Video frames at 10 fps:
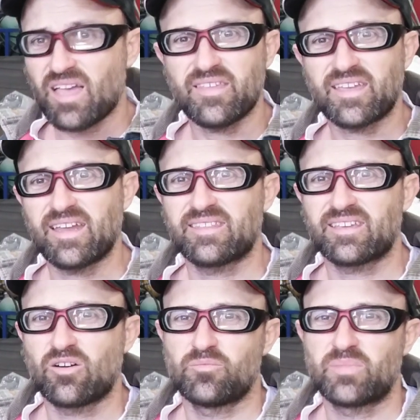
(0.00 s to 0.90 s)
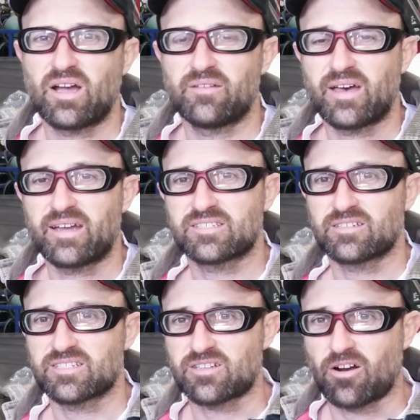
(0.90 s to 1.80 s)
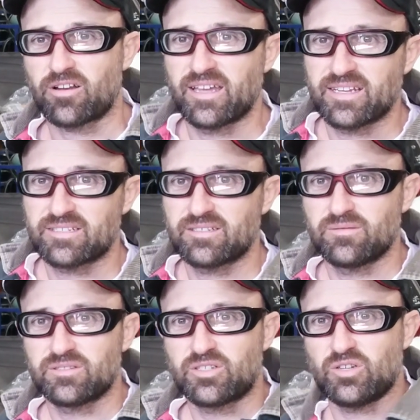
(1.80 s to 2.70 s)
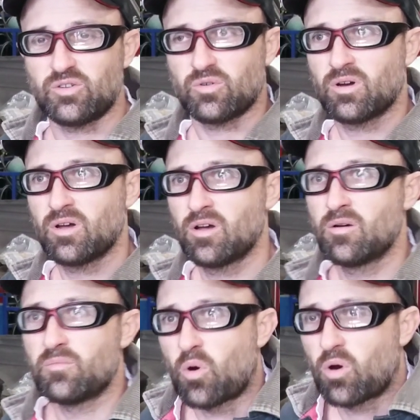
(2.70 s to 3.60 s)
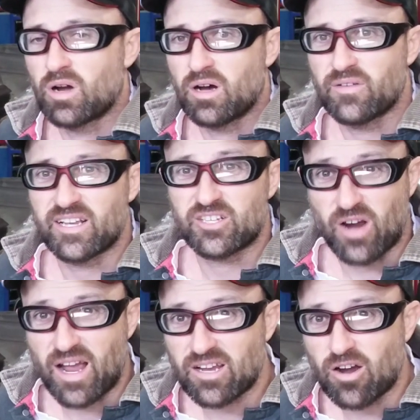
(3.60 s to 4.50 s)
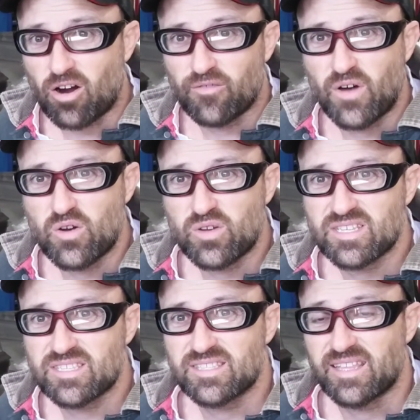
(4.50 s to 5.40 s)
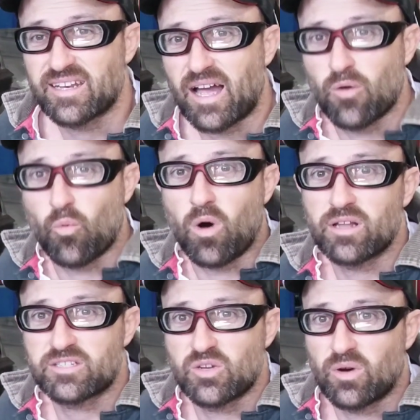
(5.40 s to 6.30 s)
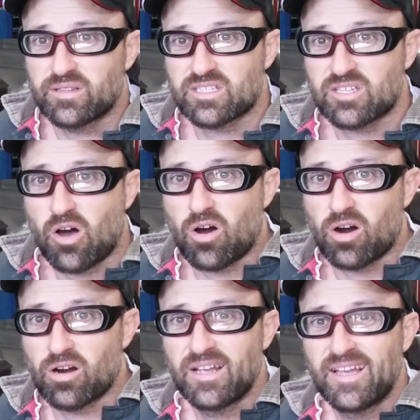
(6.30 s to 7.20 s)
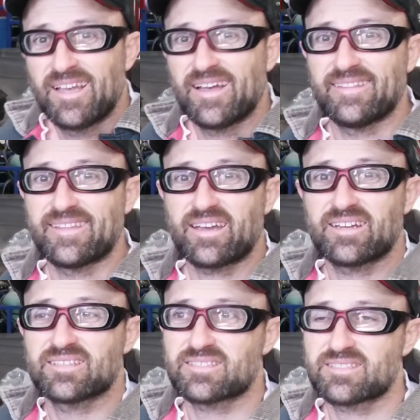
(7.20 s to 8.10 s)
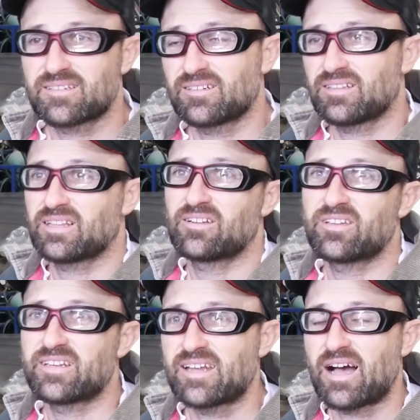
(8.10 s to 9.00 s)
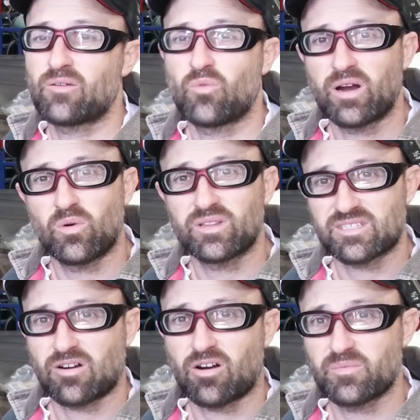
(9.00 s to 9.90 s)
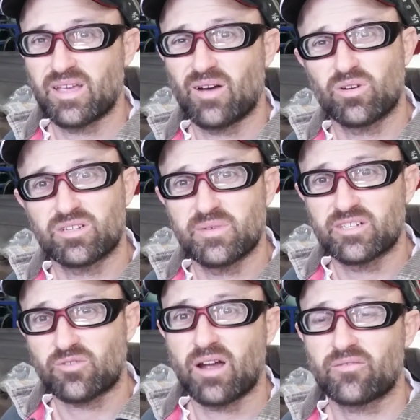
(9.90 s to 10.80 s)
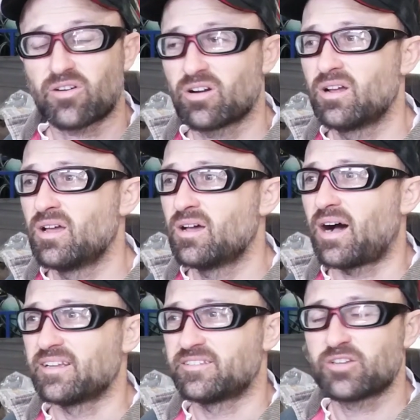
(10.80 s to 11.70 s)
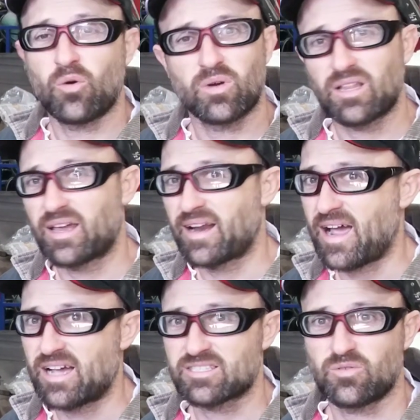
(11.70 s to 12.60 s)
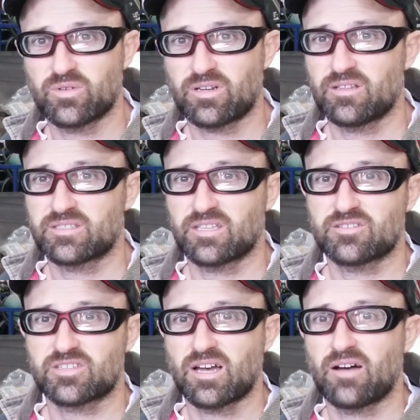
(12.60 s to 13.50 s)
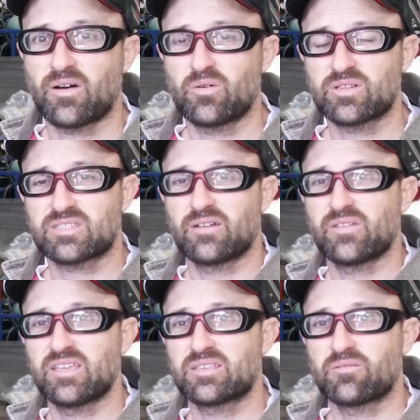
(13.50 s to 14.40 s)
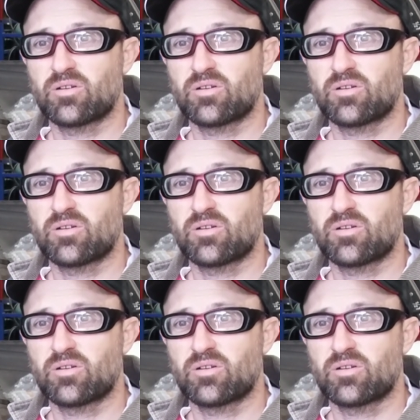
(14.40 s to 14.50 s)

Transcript: I think anything going beyond that is going to start getting to more of a track car focus than I want to on this car. And that is clearly not what I want this car to be. I want it to be a driver. I don't want a lot of hassle with all this other stuff. I want stuff easily